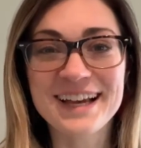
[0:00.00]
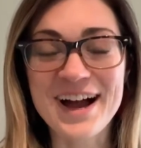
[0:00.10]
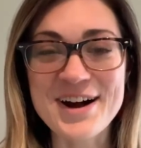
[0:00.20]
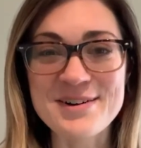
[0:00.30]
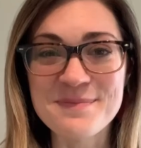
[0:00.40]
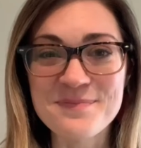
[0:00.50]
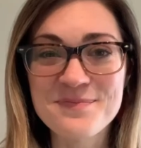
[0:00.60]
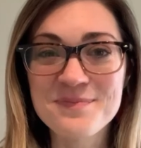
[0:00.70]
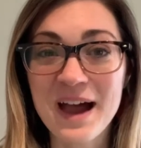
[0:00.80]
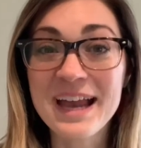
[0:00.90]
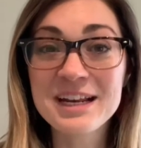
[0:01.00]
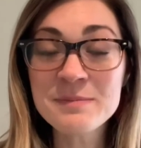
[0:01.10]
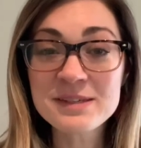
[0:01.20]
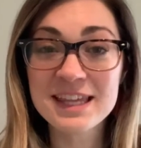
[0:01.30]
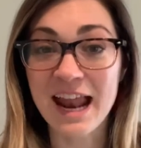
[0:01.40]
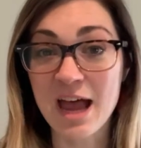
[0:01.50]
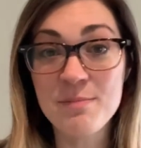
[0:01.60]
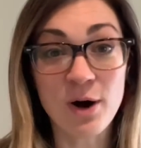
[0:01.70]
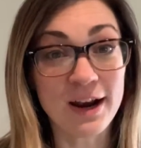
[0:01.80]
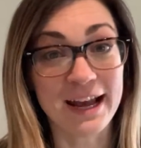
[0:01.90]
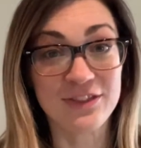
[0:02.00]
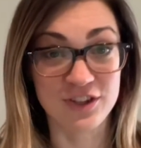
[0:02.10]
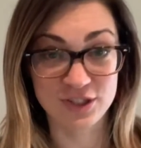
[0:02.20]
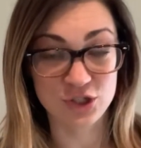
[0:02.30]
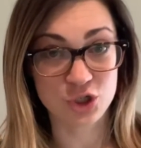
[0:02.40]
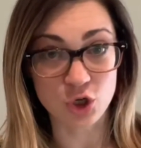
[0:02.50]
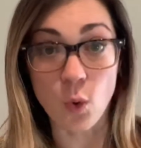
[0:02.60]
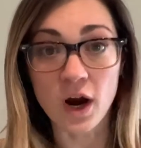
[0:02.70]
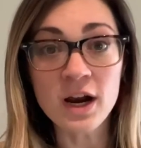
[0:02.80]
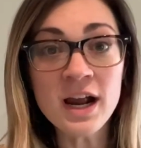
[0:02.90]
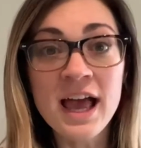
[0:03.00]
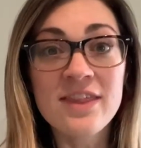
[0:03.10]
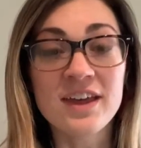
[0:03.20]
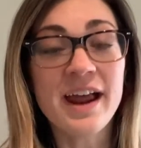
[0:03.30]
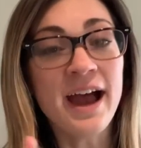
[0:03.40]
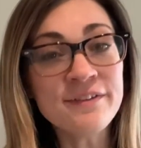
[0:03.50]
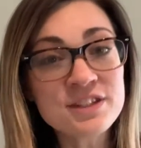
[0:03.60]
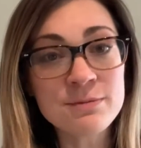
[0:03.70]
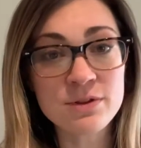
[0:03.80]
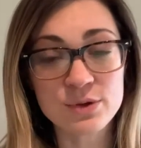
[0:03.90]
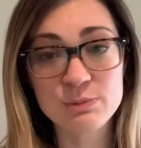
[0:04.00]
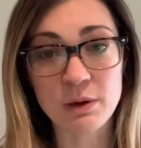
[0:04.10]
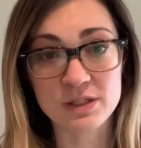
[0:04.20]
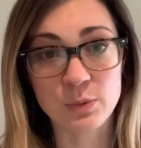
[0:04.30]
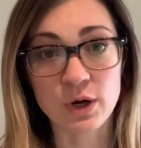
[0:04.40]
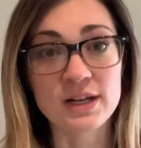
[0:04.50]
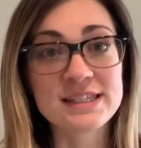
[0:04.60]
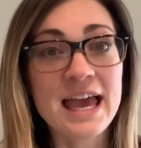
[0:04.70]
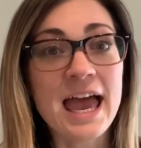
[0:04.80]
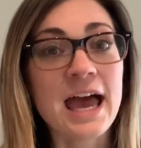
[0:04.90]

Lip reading: items that I bought at the store that have some of those buzzwords,